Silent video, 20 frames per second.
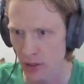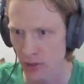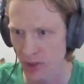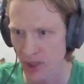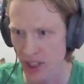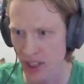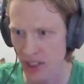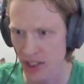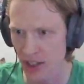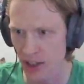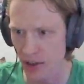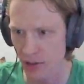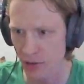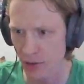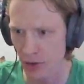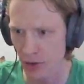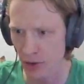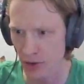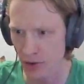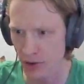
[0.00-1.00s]
being
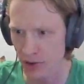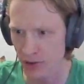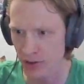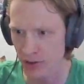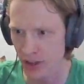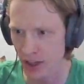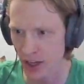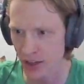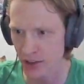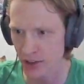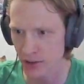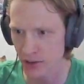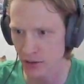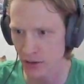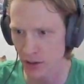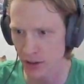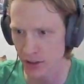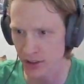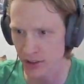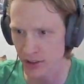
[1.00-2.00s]
careful not to
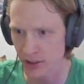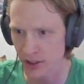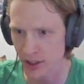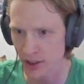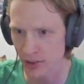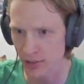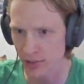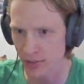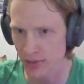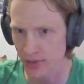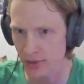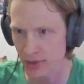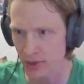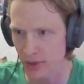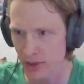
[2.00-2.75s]
run into them,